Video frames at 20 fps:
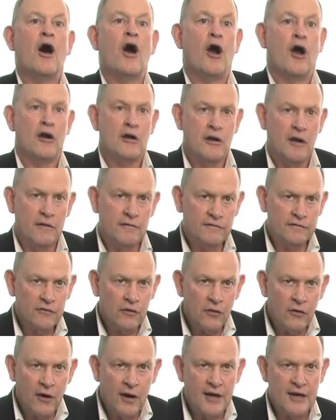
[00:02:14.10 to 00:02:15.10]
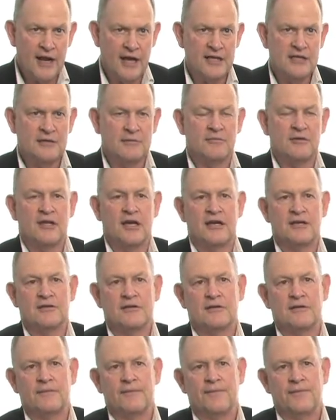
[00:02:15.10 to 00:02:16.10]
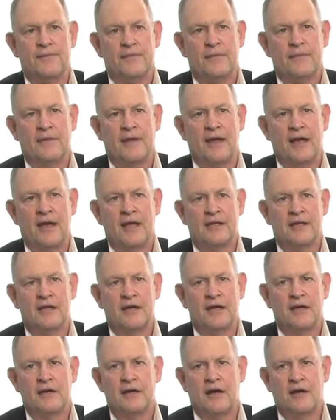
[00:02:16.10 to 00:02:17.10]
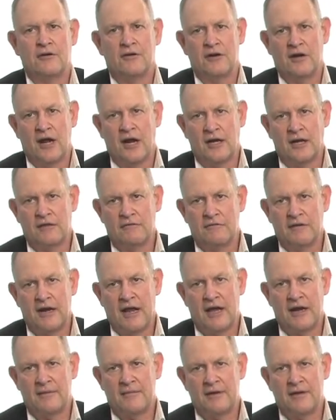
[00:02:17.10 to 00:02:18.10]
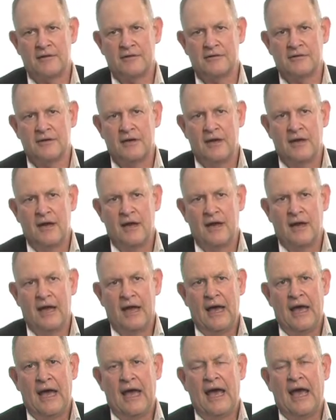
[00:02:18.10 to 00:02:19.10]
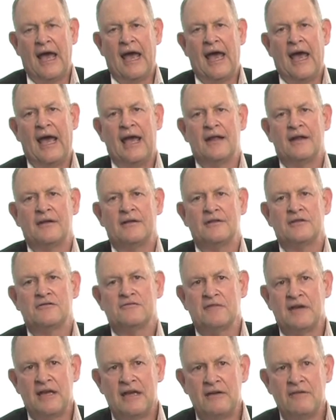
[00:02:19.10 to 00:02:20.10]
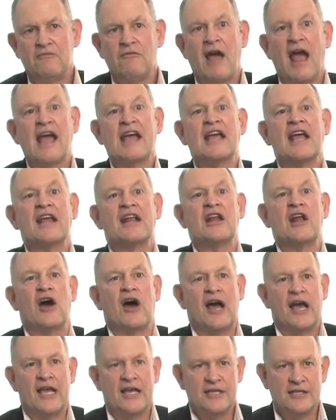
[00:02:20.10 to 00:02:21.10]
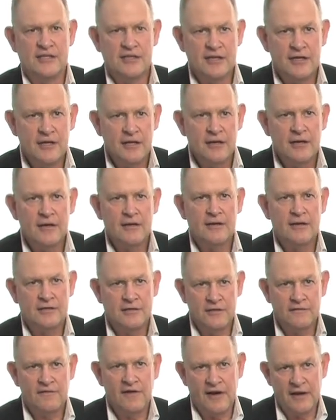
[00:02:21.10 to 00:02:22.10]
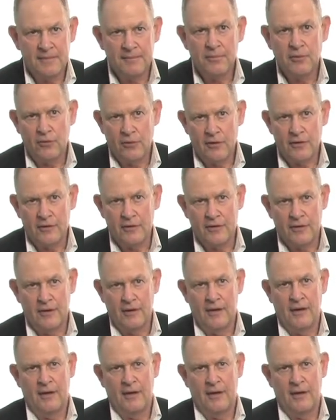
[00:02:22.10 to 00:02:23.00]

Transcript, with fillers: argon fluoride excimer laser at uh, 193 nanometers. And Sri recognized, this is very important,